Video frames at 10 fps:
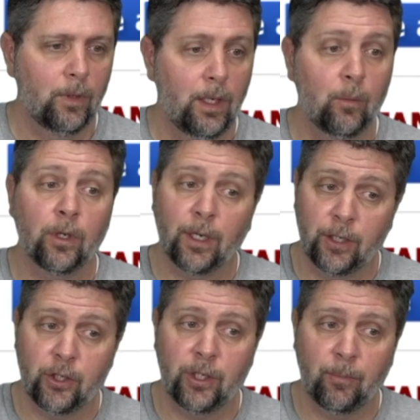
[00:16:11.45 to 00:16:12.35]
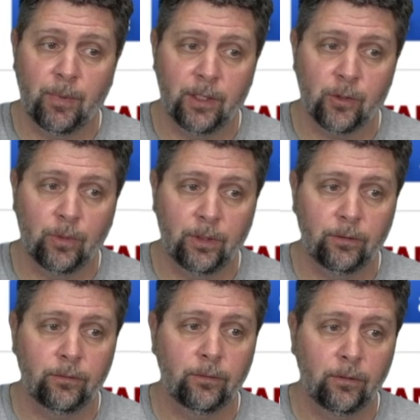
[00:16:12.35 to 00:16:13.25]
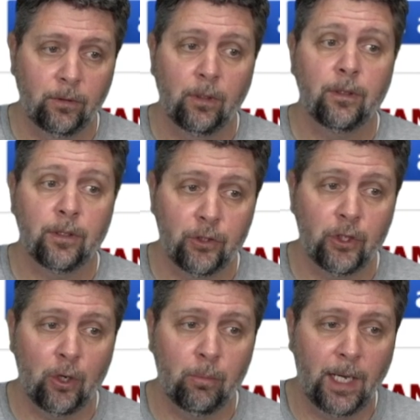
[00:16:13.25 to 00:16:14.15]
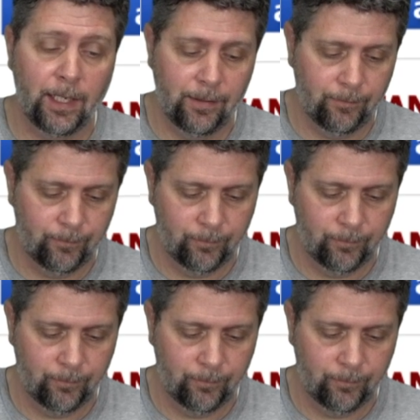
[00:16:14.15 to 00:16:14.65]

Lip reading: And we're going to ship this one to Joe Biden.